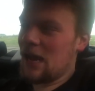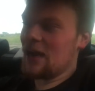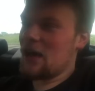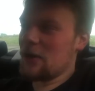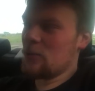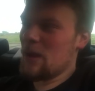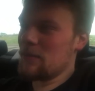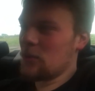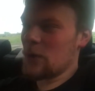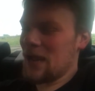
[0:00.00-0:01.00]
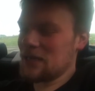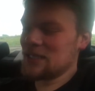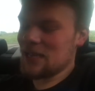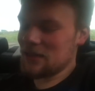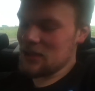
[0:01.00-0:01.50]
and I remember we had to
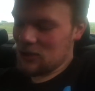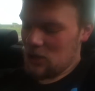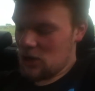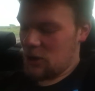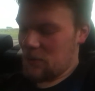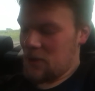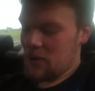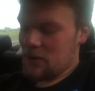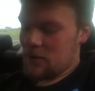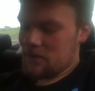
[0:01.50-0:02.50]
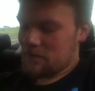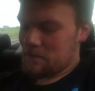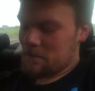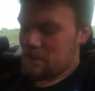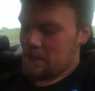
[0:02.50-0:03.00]
set the alarm
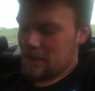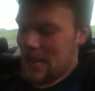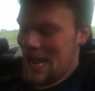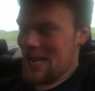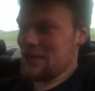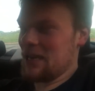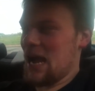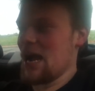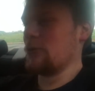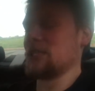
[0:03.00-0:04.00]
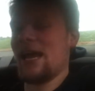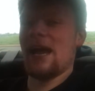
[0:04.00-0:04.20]
and I was